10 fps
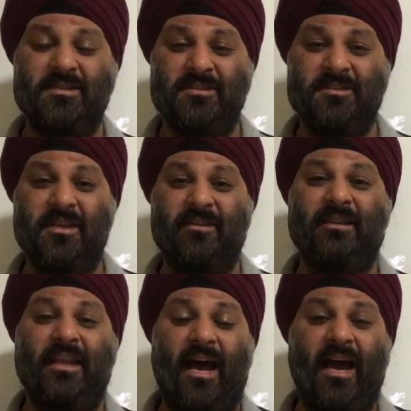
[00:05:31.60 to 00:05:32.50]
is a secret
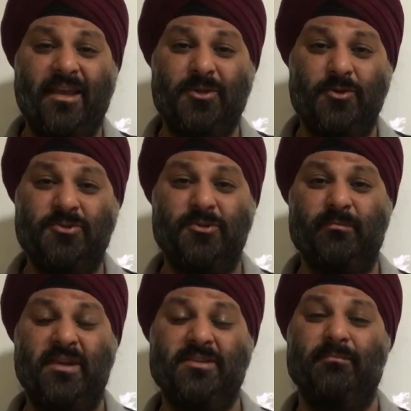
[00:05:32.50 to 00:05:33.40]
that I use to
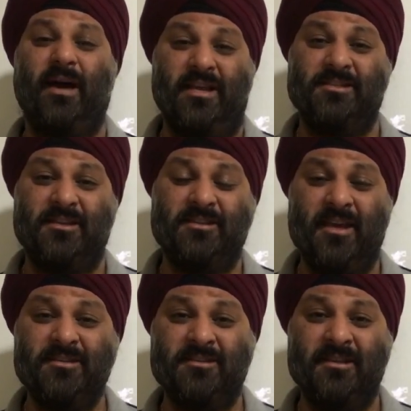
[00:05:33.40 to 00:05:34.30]
measure my
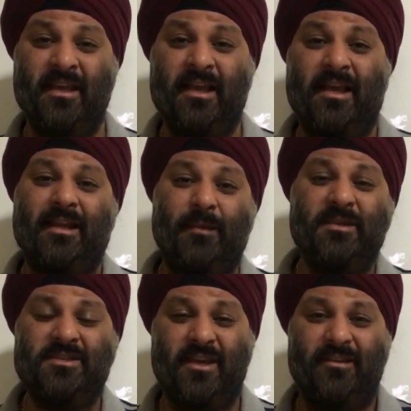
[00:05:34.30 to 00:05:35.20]
success. Let me
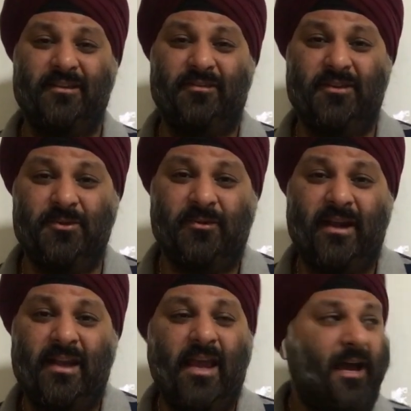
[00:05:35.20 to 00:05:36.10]
share this with you,
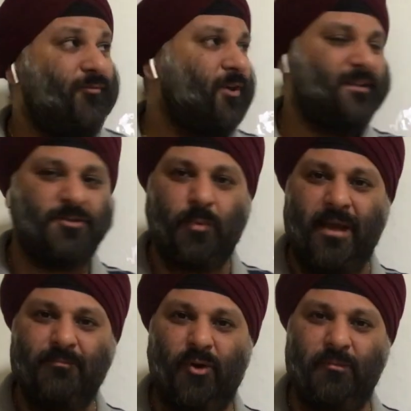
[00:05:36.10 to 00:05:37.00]
right? I've got this
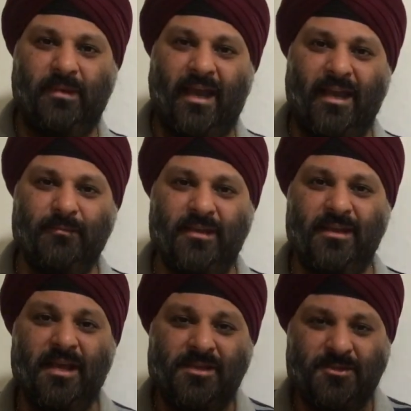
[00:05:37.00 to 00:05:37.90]
whiteboard behind
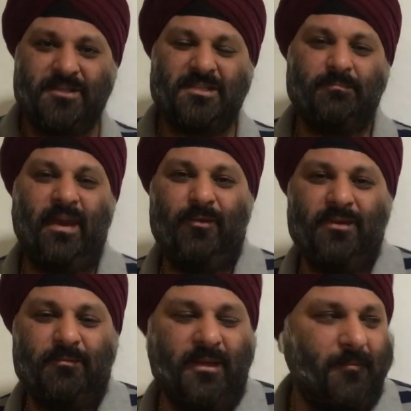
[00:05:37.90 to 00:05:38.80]
me, so just bear
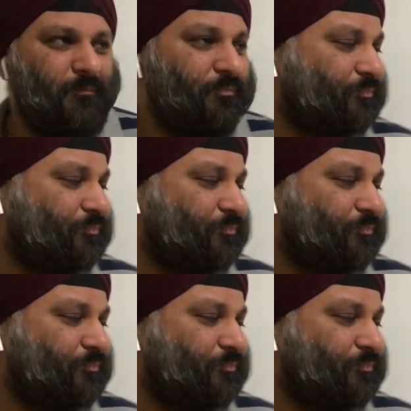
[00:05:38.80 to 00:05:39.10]
with me.